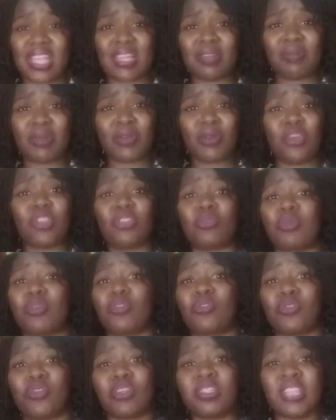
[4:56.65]
And because we
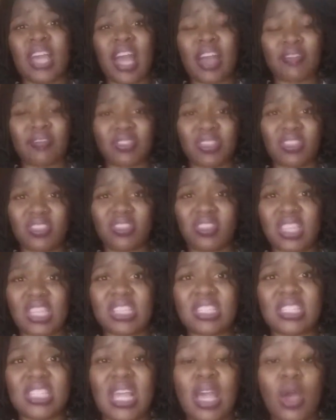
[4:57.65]
do not have these
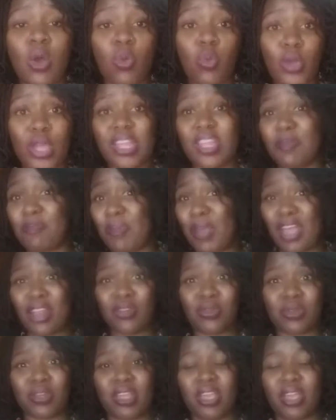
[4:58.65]
things, we depend
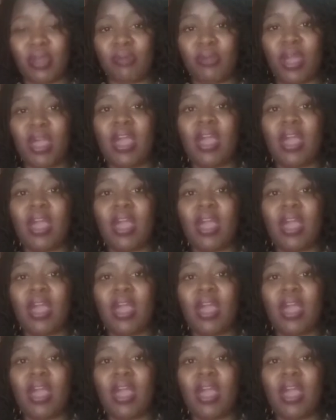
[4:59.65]
on Him.